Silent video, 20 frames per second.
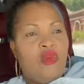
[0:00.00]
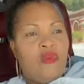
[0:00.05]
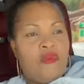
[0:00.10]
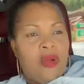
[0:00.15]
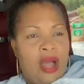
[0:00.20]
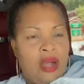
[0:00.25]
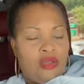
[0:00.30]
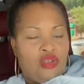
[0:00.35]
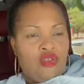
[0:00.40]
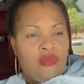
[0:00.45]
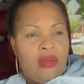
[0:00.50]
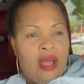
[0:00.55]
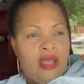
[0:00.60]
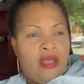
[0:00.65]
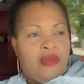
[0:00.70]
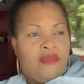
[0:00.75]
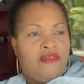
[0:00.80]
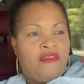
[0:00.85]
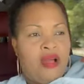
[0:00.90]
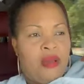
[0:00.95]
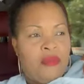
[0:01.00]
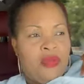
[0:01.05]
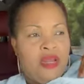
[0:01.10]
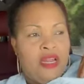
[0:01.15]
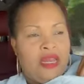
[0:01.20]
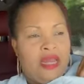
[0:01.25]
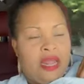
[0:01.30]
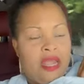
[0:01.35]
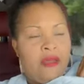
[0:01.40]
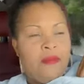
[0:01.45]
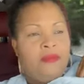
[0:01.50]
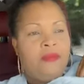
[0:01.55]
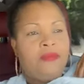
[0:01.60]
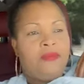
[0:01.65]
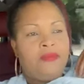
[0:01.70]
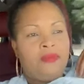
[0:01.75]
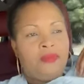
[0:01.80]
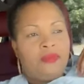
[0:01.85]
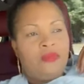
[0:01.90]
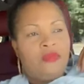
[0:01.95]
to go back to my family name.
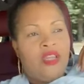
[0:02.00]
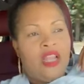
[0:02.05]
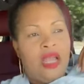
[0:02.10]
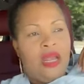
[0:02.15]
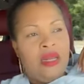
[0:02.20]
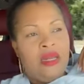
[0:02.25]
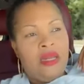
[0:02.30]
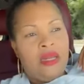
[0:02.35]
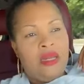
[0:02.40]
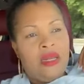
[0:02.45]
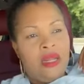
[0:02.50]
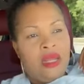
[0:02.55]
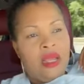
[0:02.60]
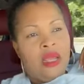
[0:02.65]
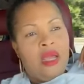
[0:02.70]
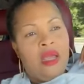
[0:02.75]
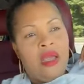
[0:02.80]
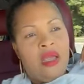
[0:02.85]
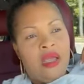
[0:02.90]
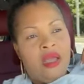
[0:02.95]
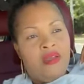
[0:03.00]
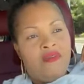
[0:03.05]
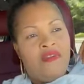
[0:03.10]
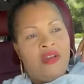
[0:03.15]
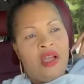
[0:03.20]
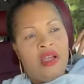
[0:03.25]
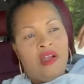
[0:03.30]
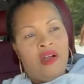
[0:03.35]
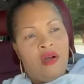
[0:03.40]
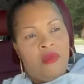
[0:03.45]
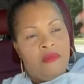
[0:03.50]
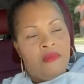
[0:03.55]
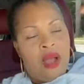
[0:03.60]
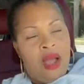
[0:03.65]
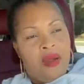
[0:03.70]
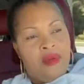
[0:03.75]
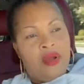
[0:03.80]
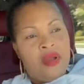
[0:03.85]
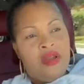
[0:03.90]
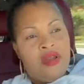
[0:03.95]
Then if I got
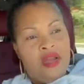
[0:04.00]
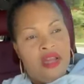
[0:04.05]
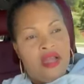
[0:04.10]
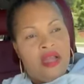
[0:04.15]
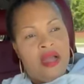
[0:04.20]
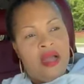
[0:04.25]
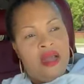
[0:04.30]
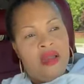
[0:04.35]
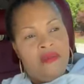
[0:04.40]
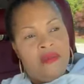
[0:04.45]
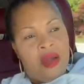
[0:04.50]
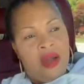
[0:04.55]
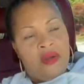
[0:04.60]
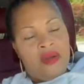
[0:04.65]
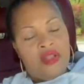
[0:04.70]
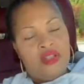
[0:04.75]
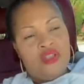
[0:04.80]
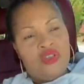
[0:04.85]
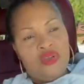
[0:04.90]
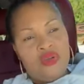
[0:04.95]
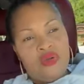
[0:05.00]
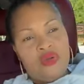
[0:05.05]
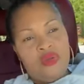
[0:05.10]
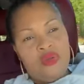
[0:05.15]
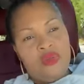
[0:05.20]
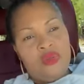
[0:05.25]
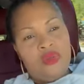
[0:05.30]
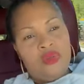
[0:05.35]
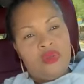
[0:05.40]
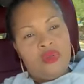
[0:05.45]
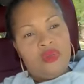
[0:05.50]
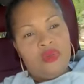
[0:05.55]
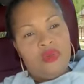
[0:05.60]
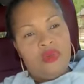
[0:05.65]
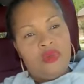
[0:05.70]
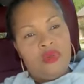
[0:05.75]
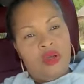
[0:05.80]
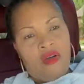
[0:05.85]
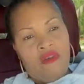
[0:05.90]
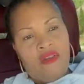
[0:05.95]
married, legally married to
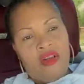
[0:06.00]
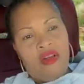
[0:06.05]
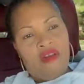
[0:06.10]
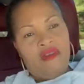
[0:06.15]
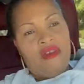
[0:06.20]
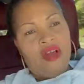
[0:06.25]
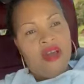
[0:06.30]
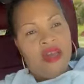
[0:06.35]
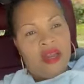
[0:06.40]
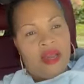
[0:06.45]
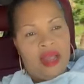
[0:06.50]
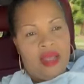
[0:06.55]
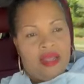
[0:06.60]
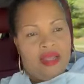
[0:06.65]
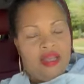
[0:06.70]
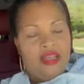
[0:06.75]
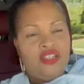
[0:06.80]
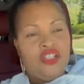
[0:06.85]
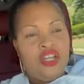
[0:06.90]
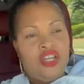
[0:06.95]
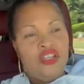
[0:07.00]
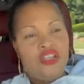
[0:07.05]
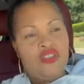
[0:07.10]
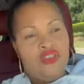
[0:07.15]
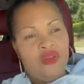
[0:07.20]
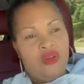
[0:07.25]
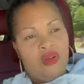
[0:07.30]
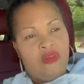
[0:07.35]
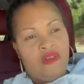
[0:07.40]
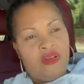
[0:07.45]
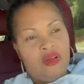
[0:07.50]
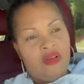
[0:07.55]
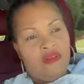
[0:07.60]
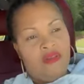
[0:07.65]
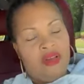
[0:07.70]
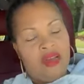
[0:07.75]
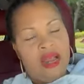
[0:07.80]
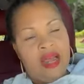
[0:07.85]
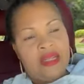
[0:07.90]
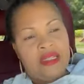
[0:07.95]
Lover Lover, then I can change to Lover
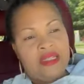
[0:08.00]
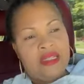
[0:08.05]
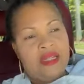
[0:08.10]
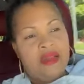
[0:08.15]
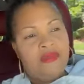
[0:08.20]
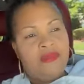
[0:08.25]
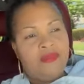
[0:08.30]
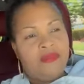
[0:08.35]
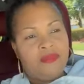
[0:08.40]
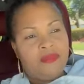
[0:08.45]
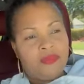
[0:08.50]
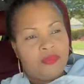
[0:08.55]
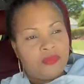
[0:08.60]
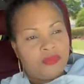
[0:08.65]
Lover last name.